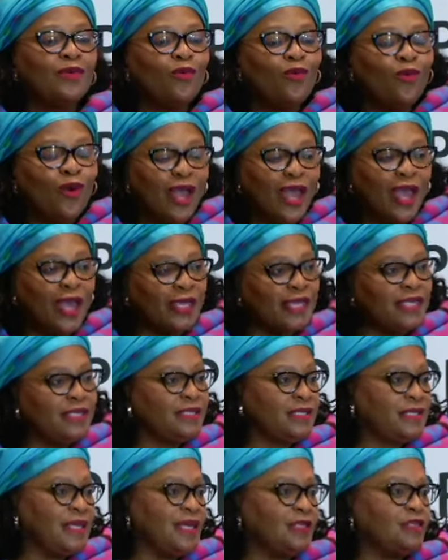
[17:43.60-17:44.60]
Where
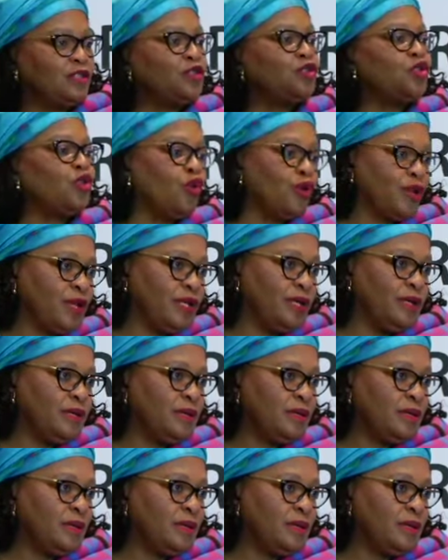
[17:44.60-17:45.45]
is that story?